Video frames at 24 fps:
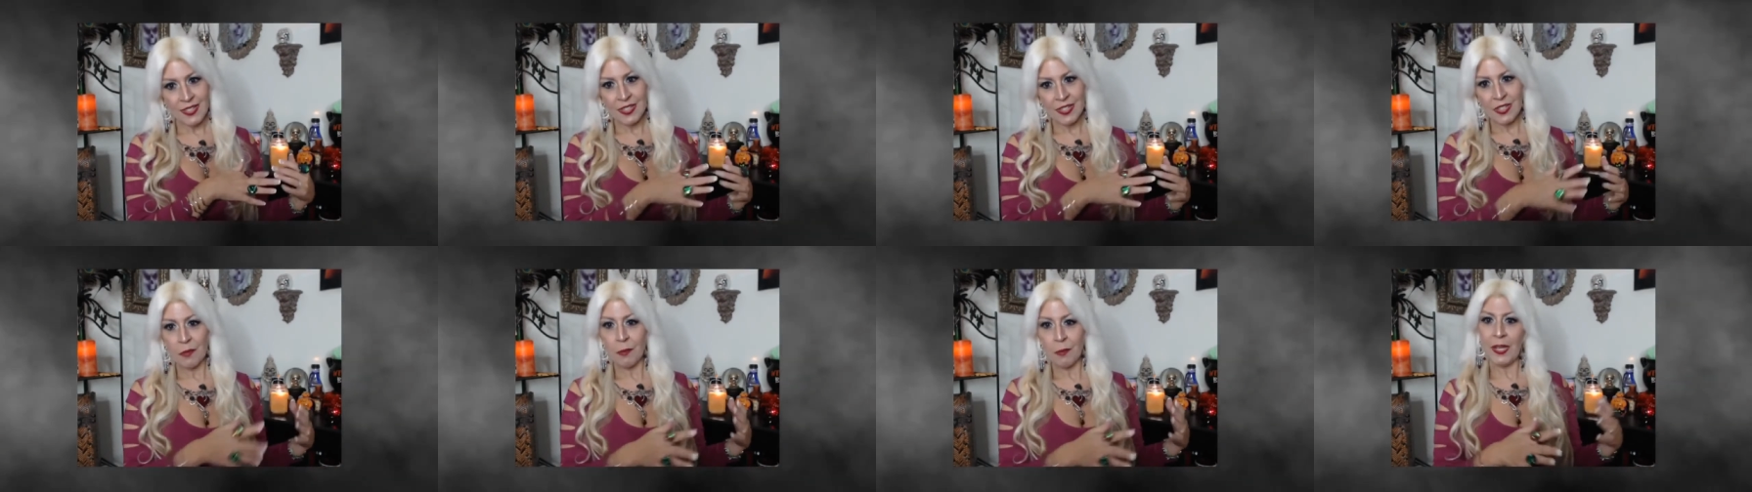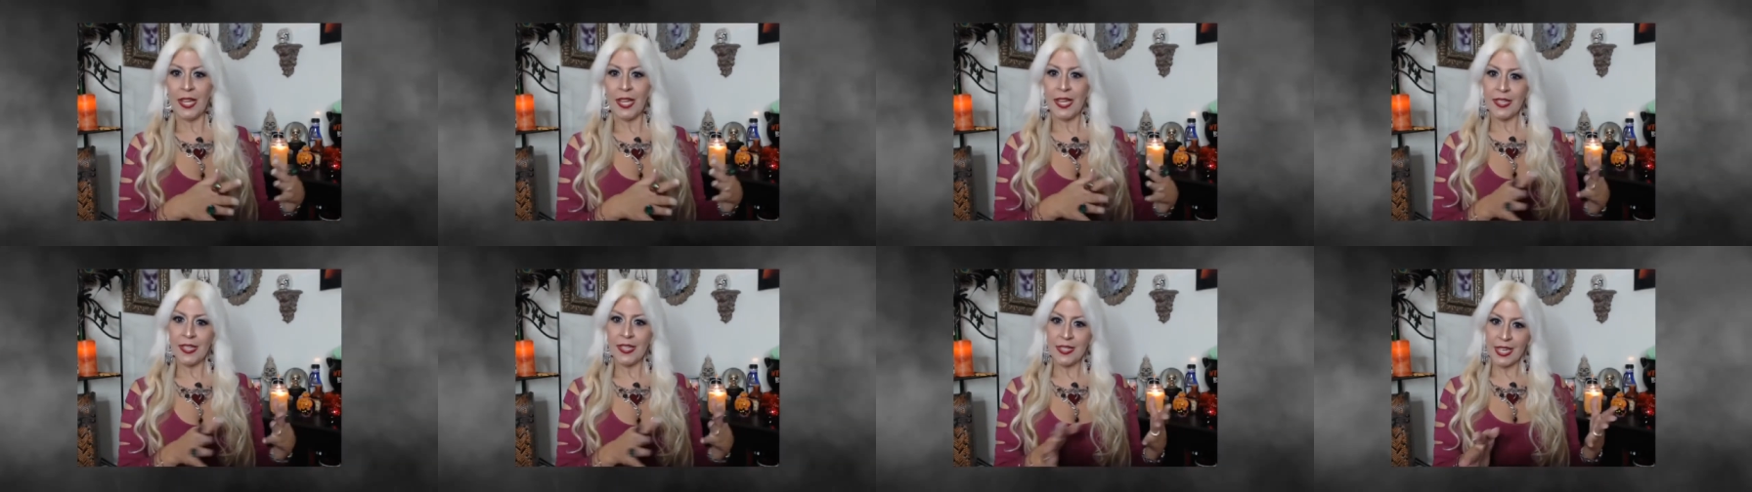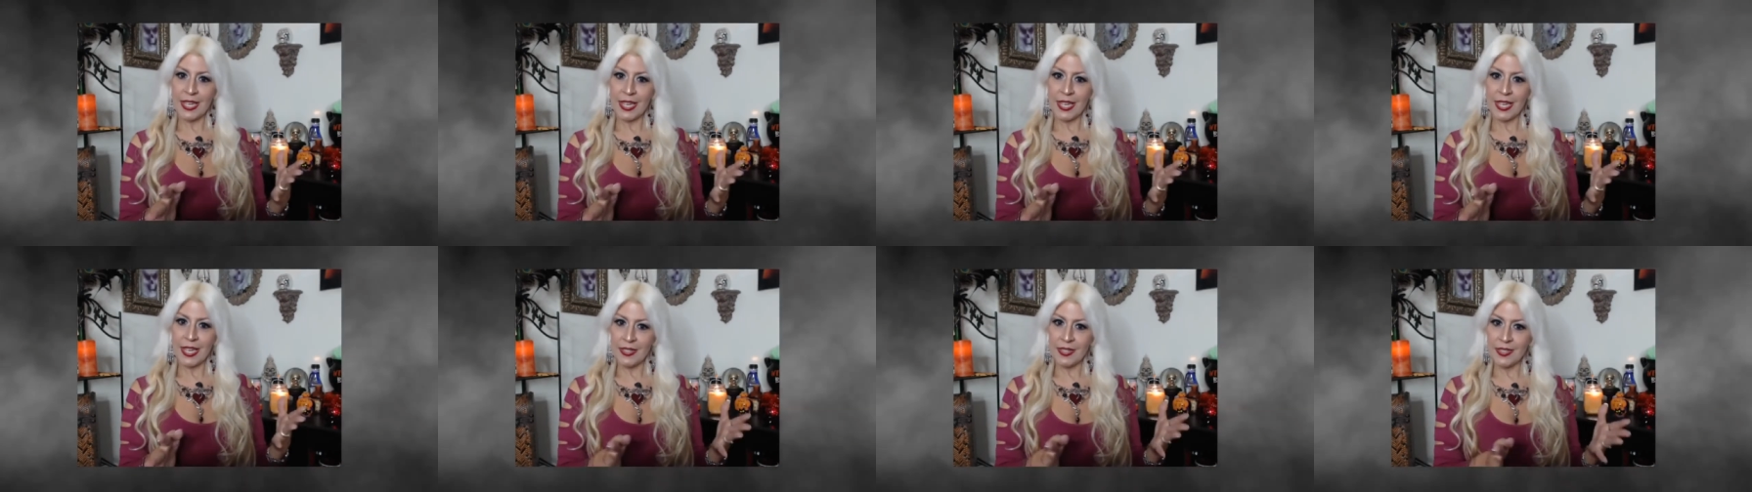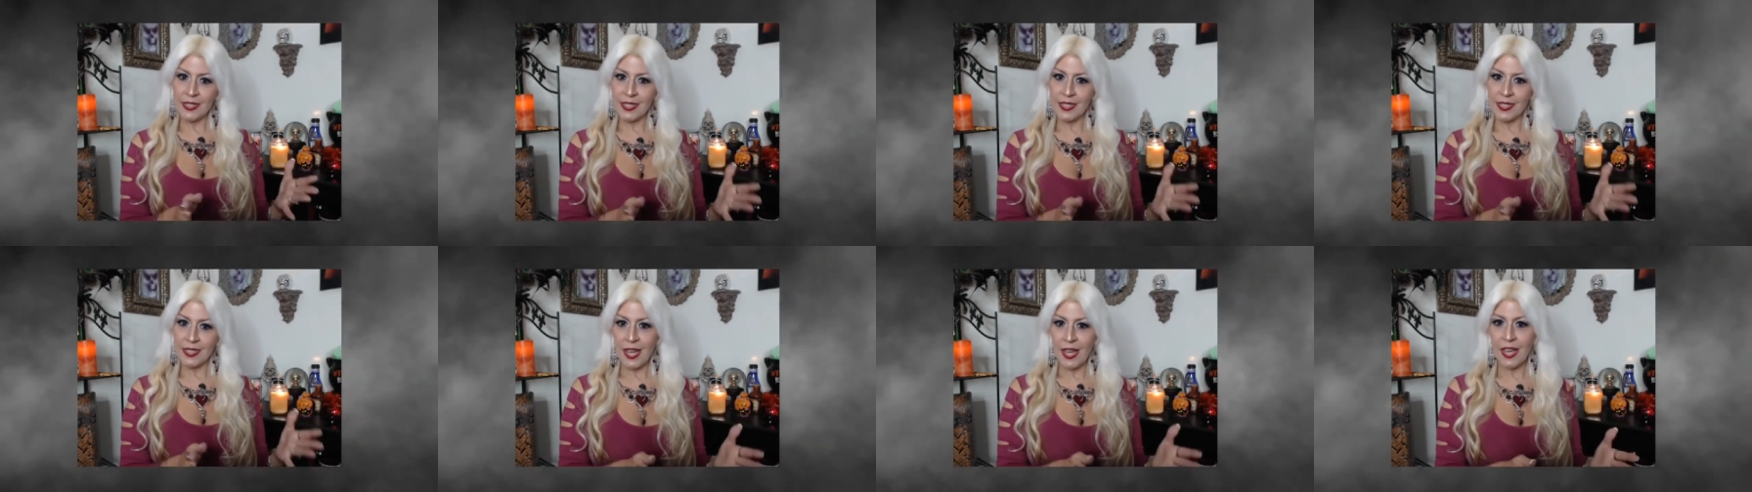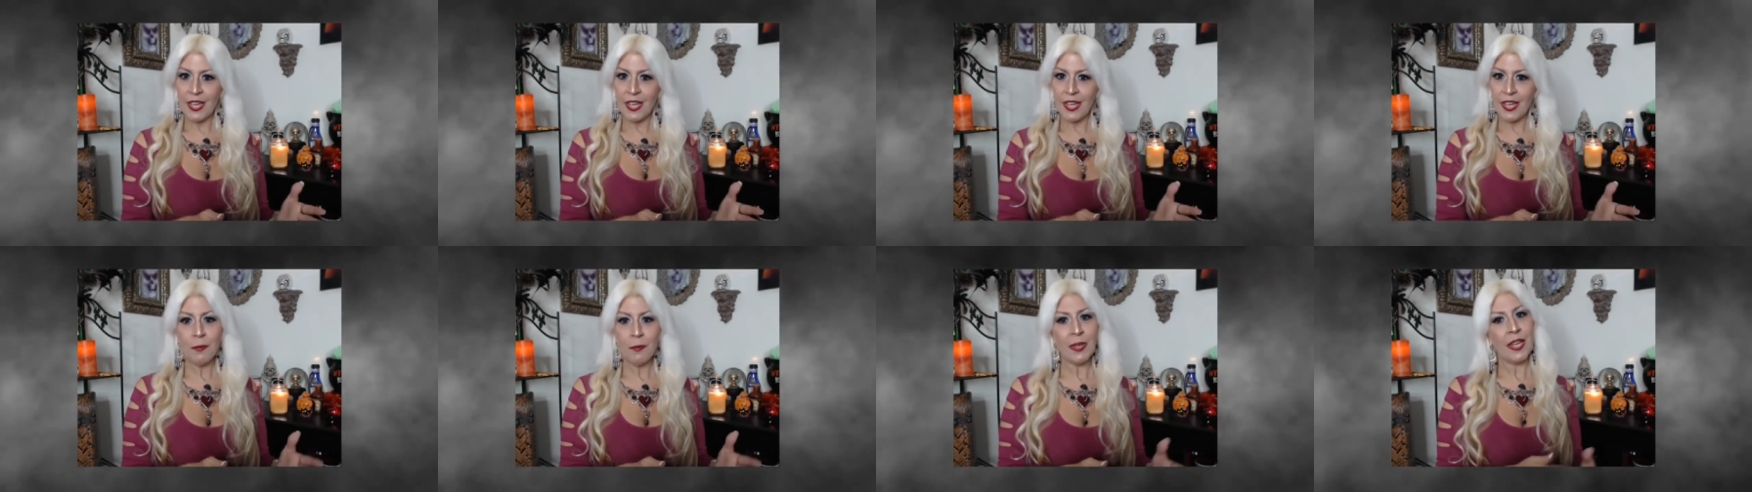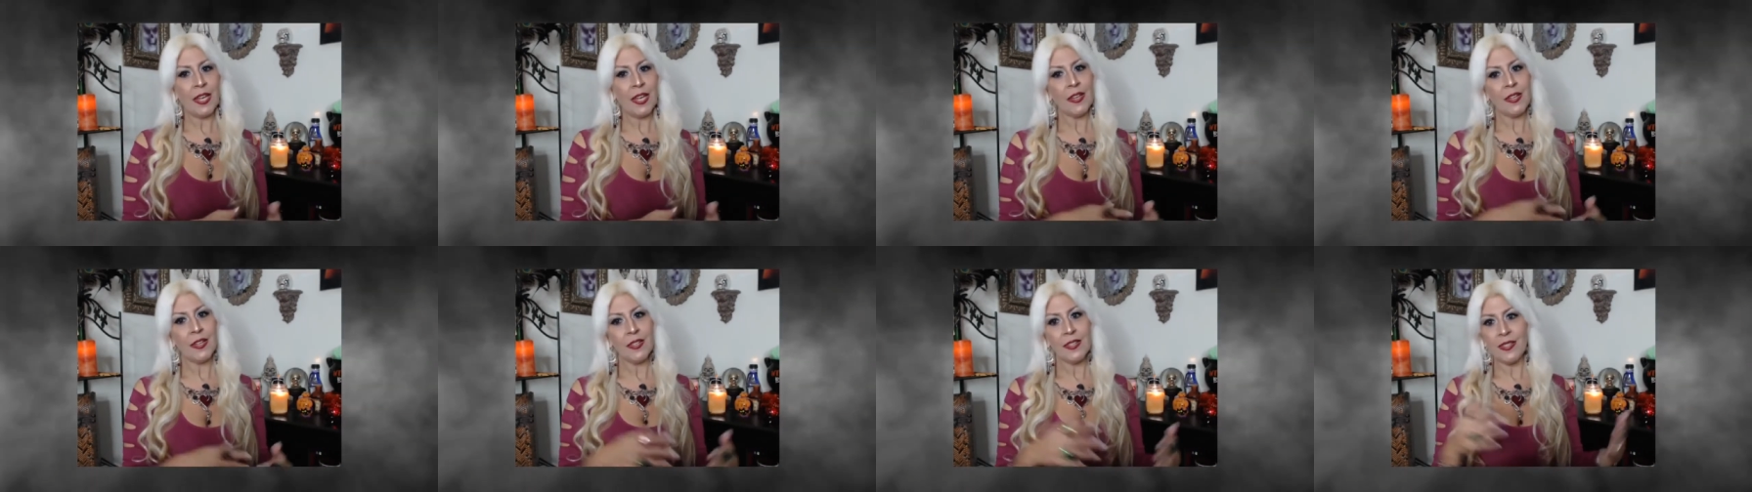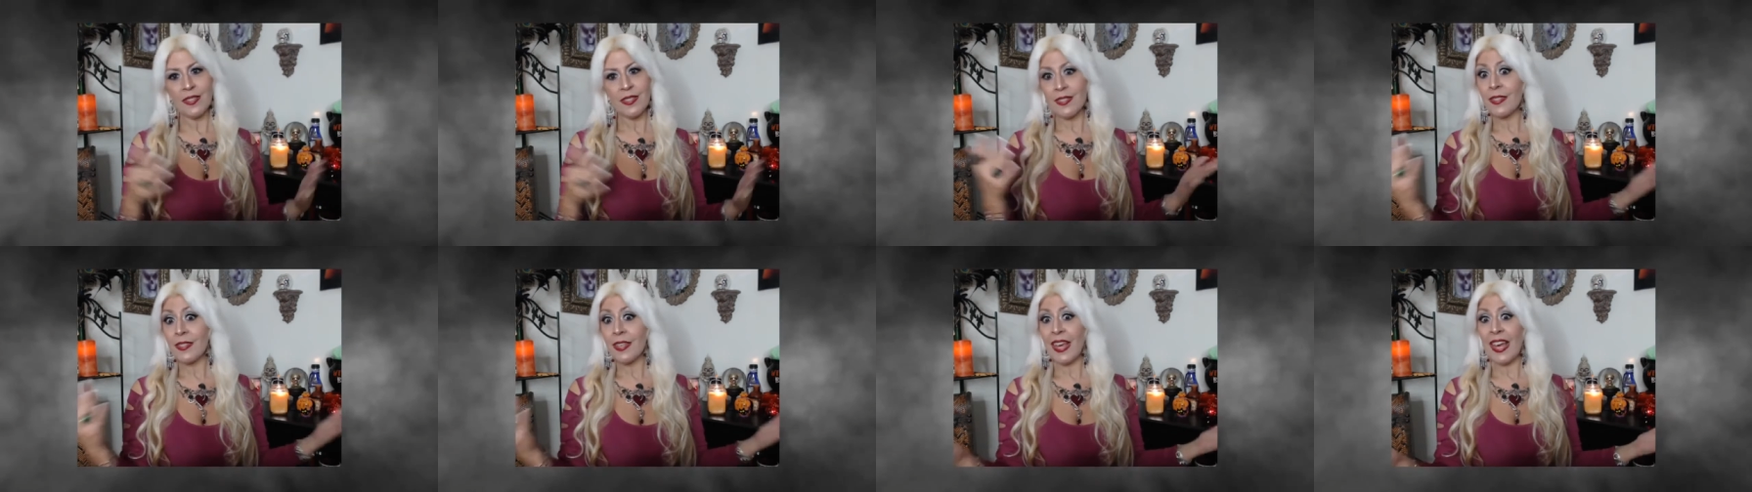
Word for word: and the plastic outside because